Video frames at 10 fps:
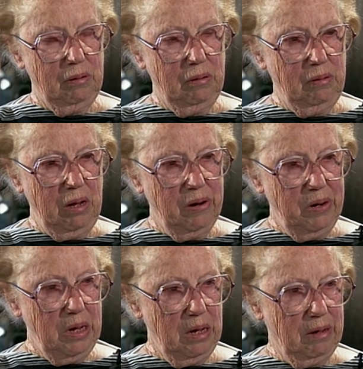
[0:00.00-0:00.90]

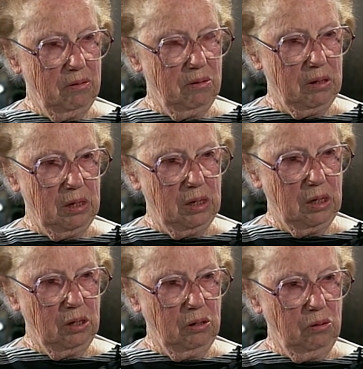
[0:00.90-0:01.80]
area has
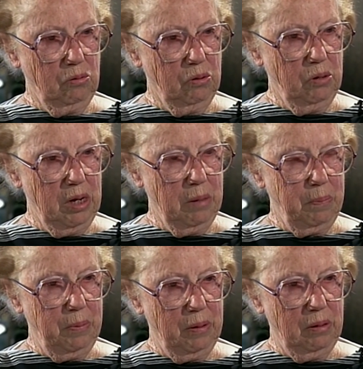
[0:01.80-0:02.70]
grown
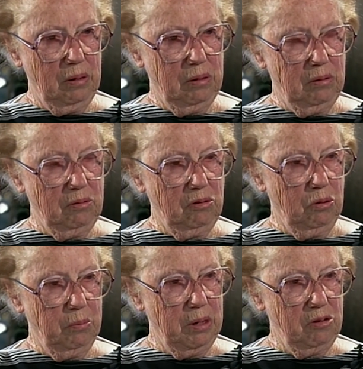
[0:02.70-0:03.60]
up
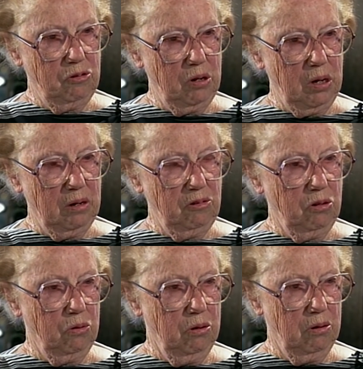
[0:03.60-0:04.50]
so much and is
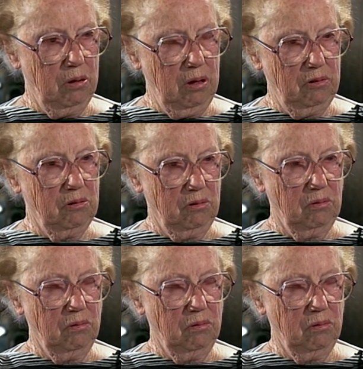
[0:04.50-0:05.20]
so is